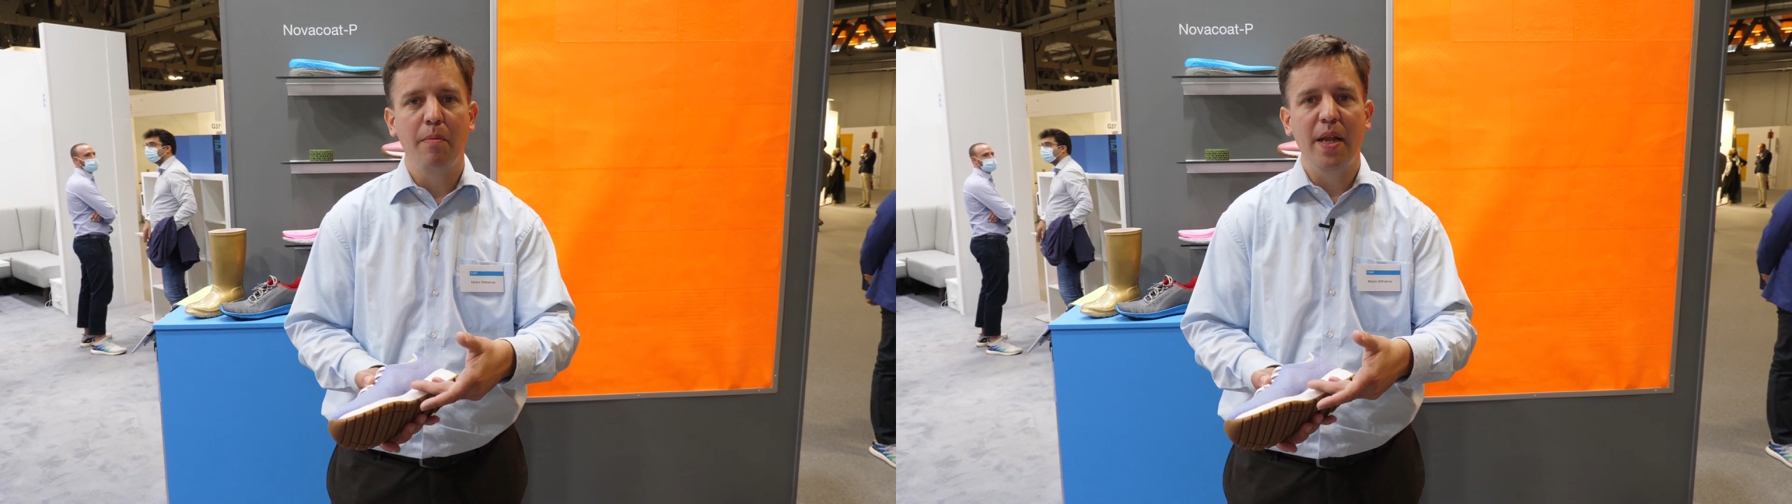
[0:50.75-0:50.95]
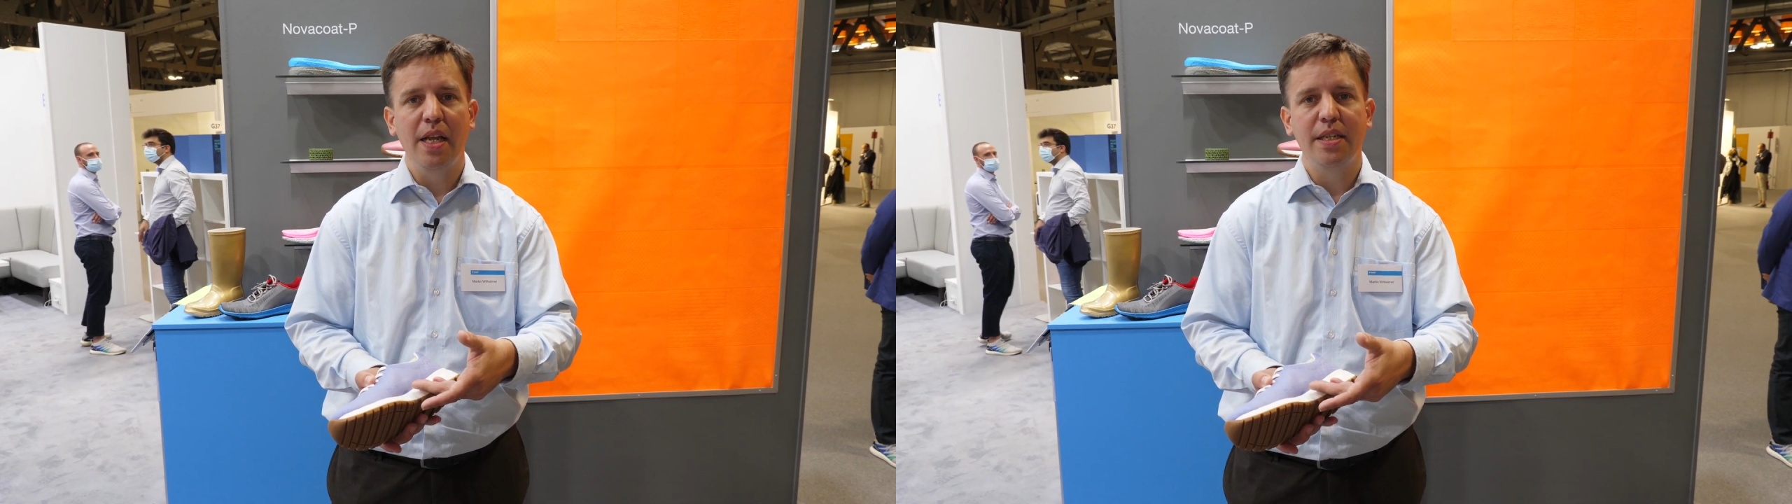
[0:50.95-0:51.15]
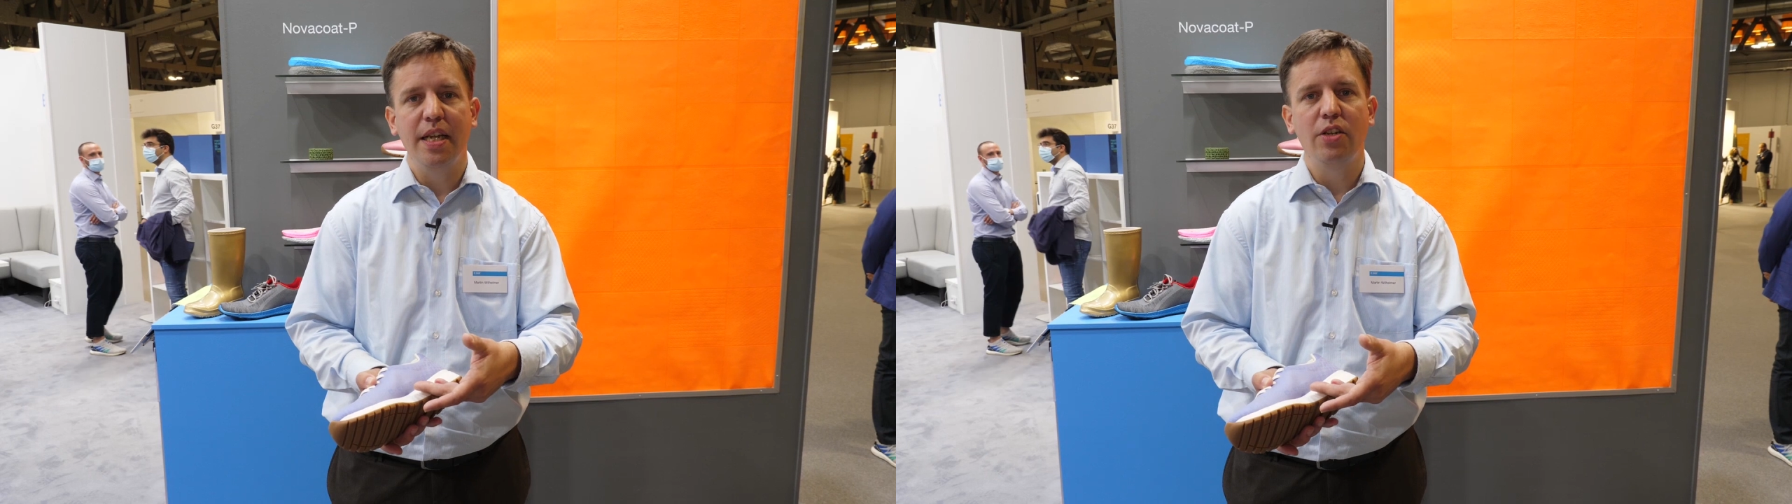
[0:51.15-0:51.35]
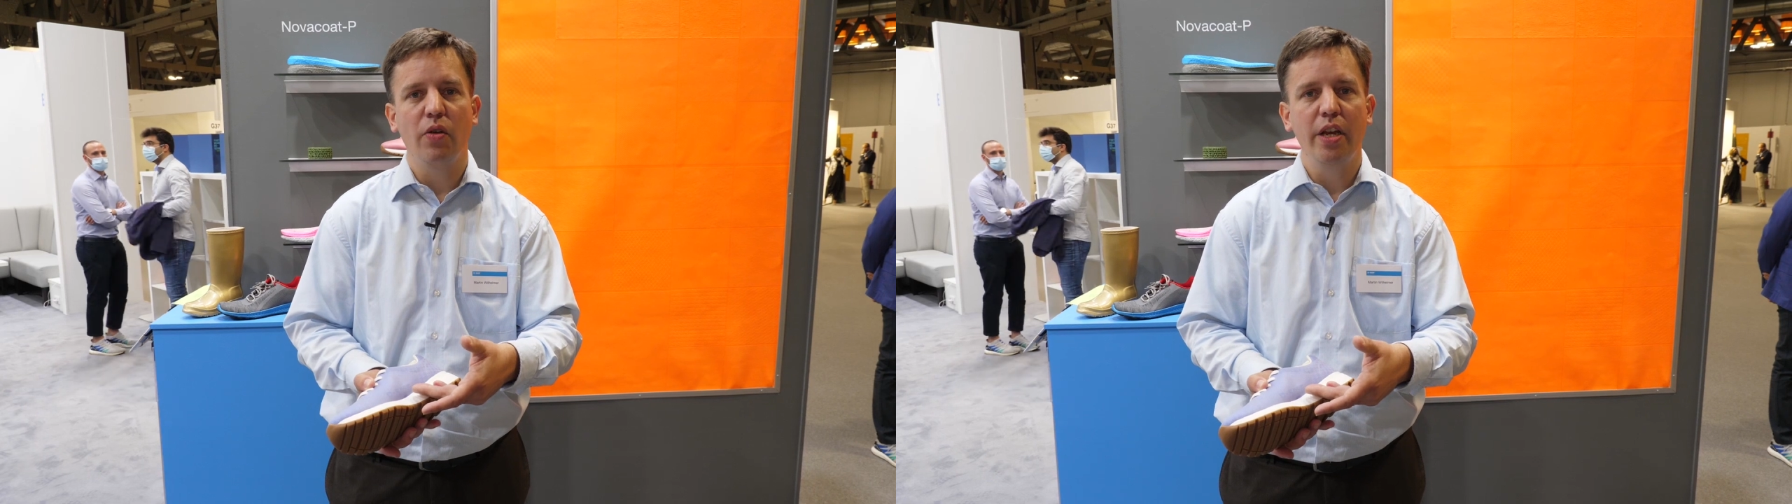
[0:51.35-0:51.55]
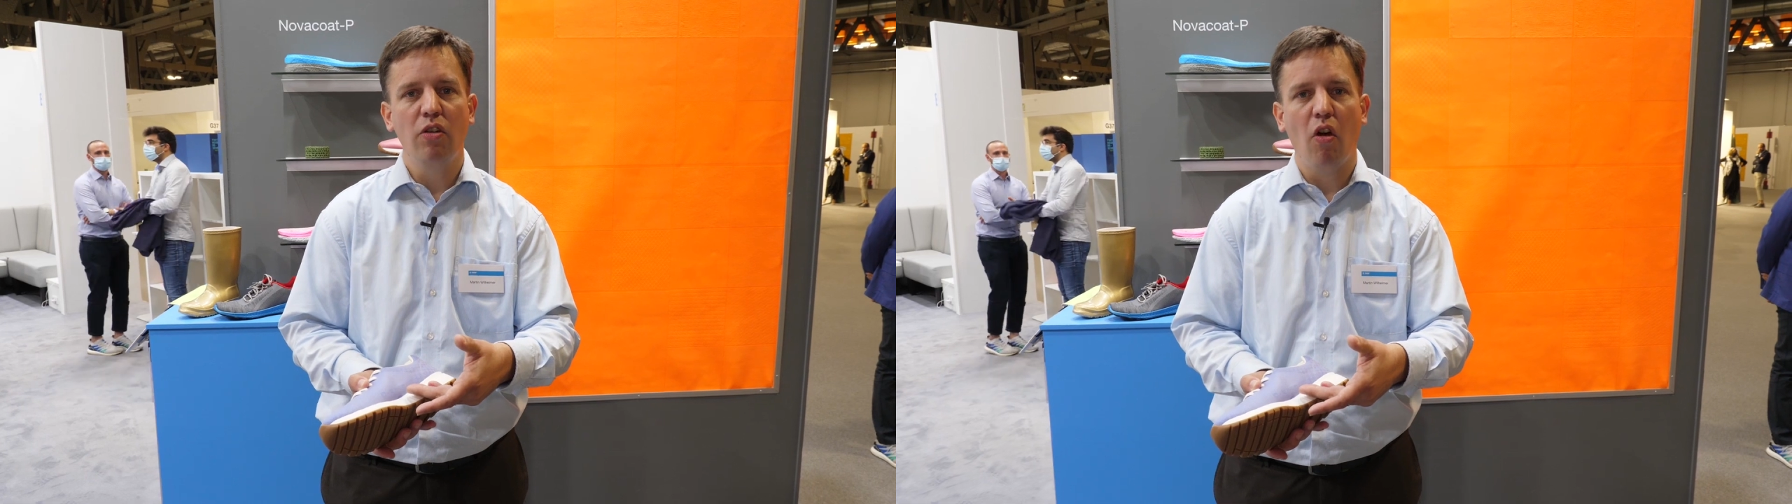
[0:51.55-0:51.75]
ability
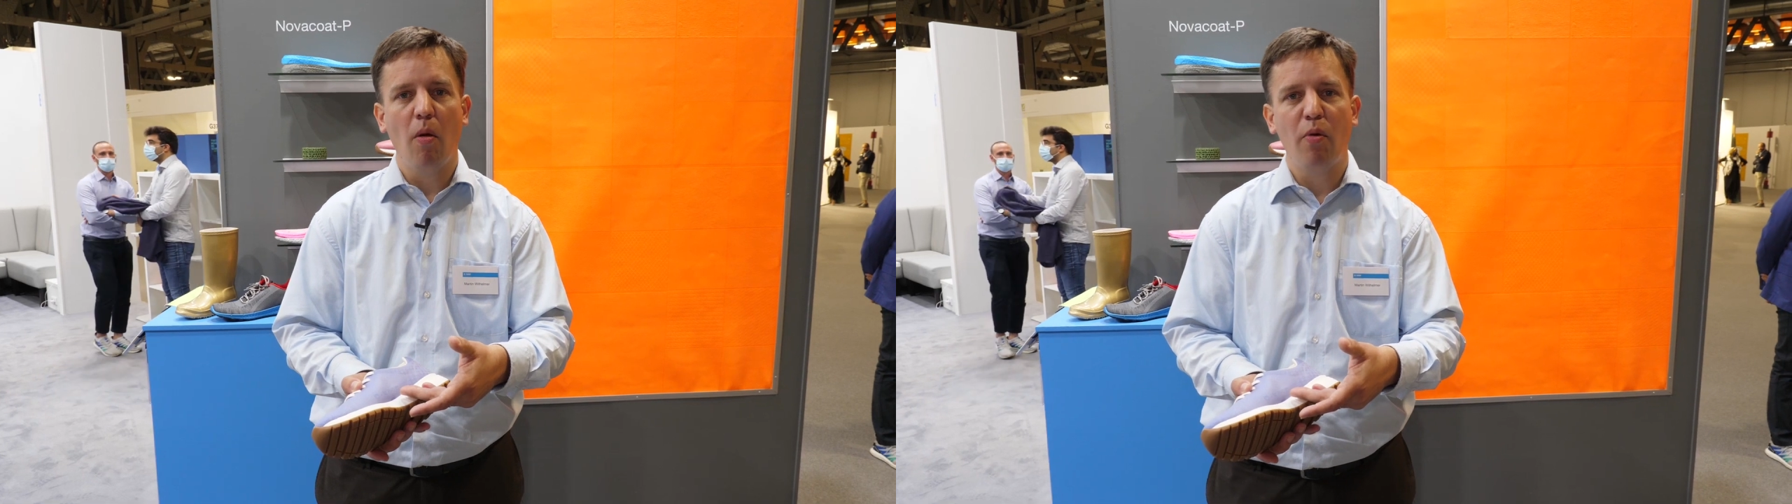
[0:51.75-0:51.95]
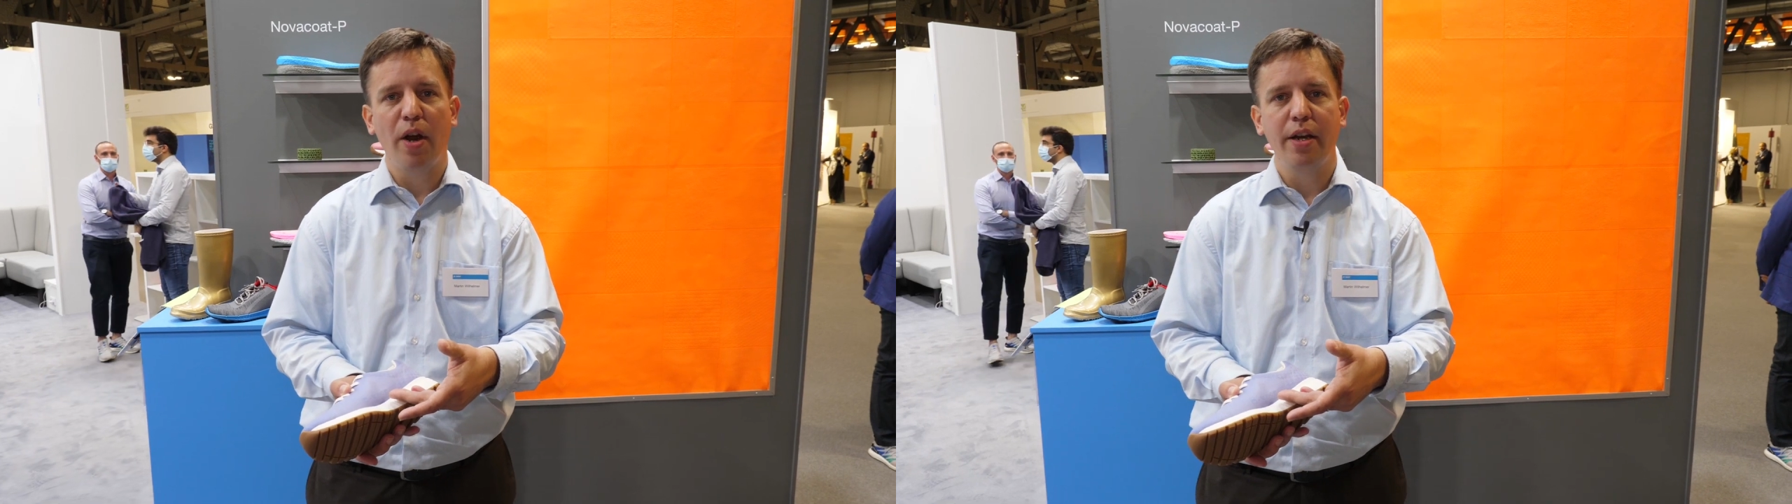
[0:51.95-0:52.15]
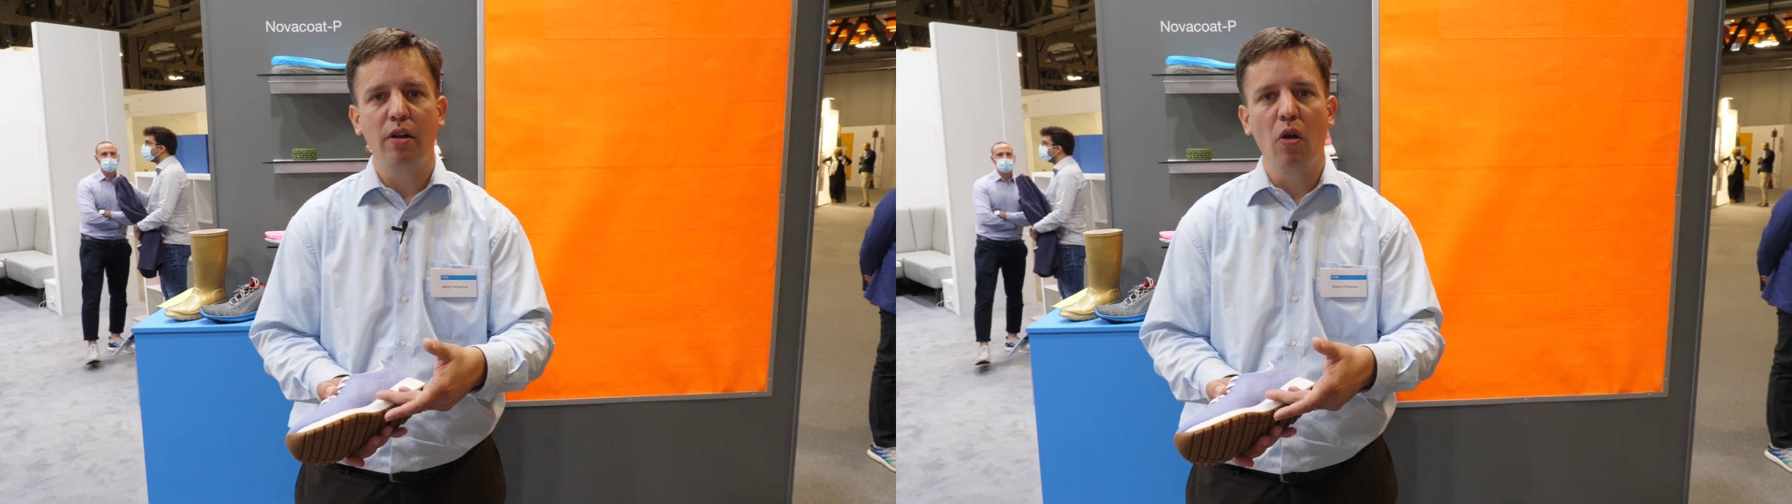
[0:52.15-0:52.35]
to incorporate